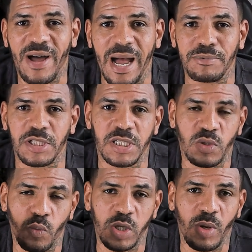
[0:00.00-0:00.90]
options
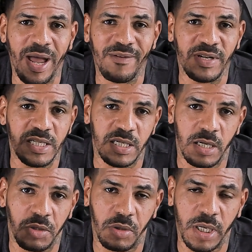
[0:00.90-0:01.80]
when you have these
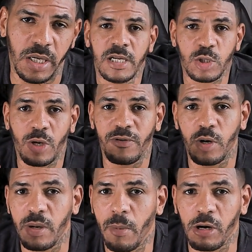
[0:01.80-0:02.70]
in your ear. So if you're in
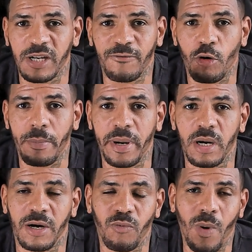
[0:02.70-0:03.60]
the market for a pair
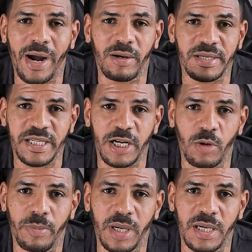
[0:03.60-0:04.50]
of wireless
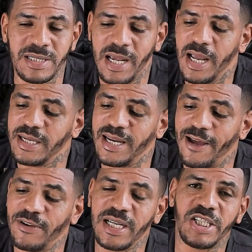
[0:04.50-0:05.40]
earbuds,
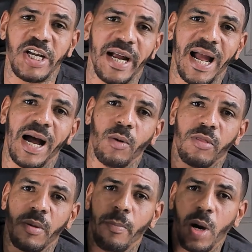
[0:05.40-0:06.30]
definitely check out
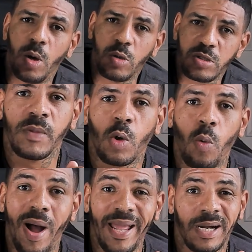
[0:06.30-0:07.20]
the Bose
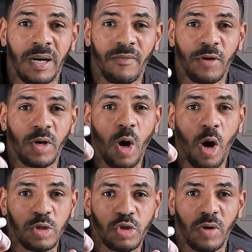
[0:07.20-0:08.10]
QuietComfort
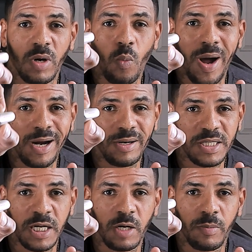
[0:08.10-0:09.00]
Ultra wireless
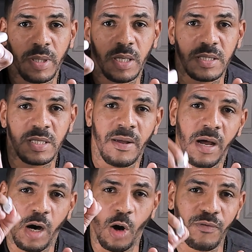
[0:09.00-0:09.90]
earbuds.
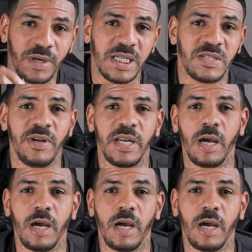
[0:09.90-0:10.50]
Hopefully this video